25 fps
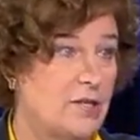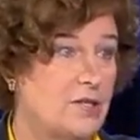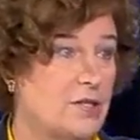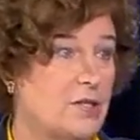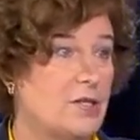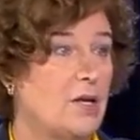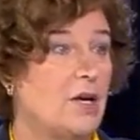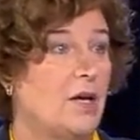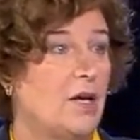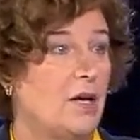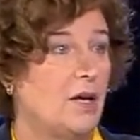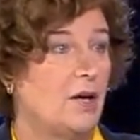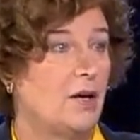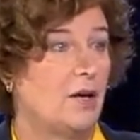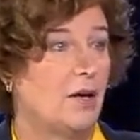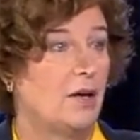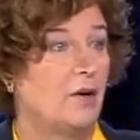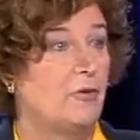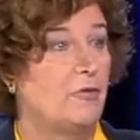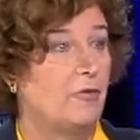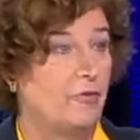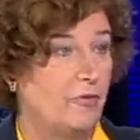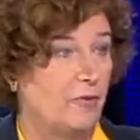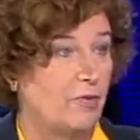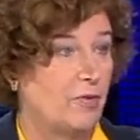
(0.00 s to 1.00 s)
less
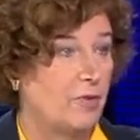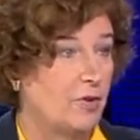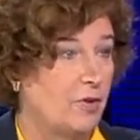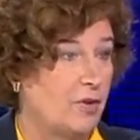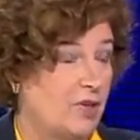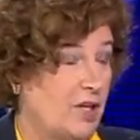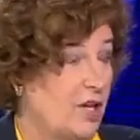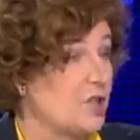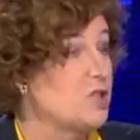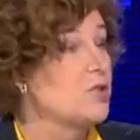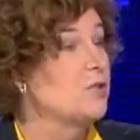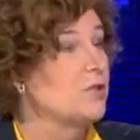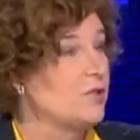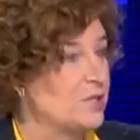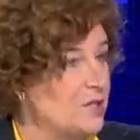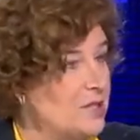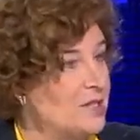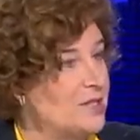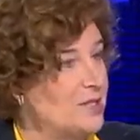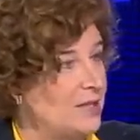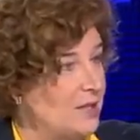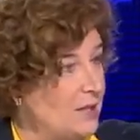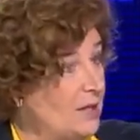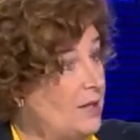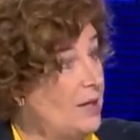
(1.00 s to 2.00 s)

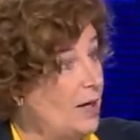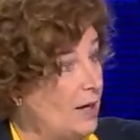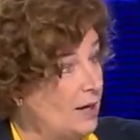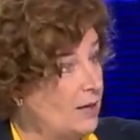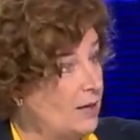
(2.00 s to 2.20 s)
casualties in the